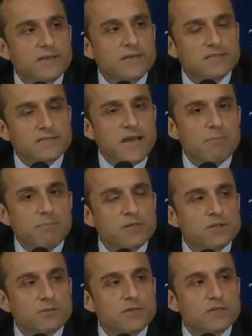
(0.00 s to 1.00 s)
The
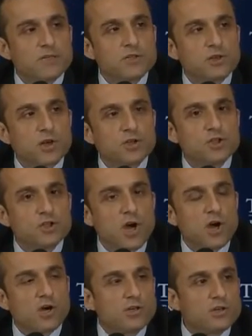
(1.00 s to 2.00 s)
establishment is not
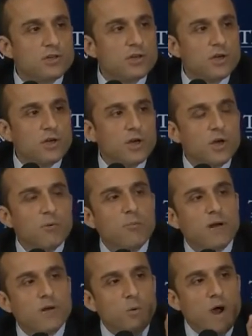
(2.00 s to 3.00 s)
shocked.
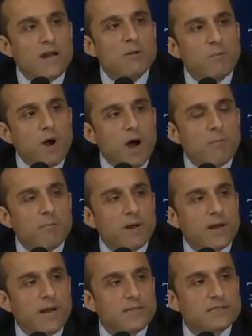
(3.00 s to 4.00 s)
But one bomb
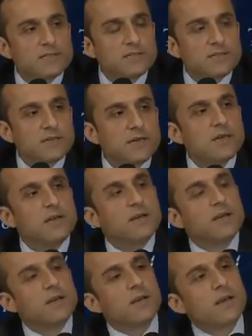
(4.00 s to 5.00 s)
blast
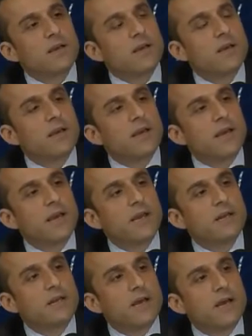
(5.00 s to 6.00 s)

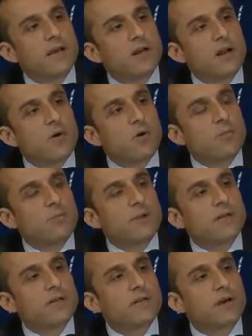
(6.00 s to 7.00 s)
in
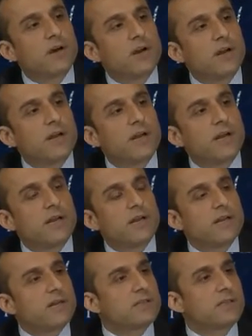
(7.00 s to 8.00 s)
Rawalpindi or in an
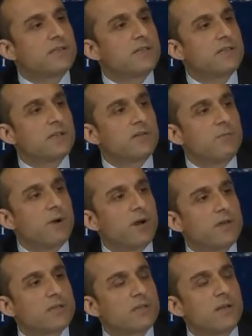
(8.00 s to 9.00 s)
inner cities of
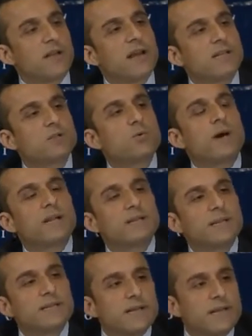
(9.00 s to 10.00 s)
Pakistan, that's what
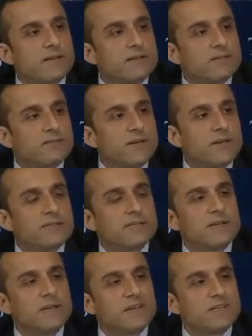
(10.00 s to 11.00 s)
they take very
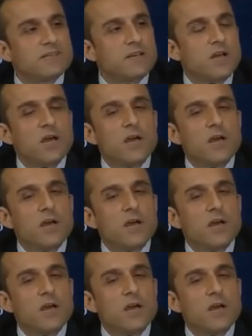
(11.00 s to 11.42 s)
serious.